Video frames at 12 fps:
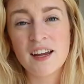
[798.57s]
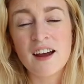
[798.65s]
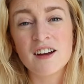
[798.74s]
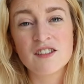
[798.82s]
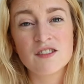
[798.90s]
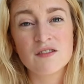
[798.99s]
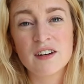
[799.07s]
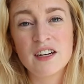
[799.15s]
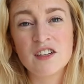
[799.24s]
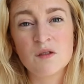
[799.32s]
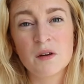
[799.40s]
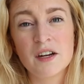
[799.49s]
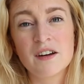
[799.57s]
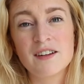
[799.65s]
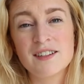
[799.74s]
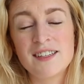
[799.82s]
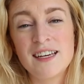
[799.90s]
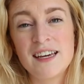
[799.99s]
Yeah, I just really enjoy
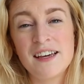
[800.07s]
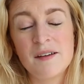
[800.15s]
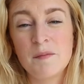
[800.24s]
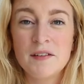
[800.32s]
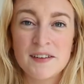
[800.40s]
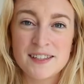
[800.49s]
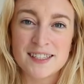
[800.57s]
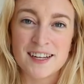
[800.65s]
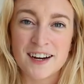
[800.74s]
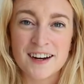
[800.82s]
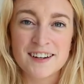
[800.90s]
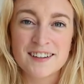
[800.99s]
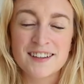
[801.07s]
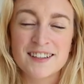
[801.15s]
going to see movies there.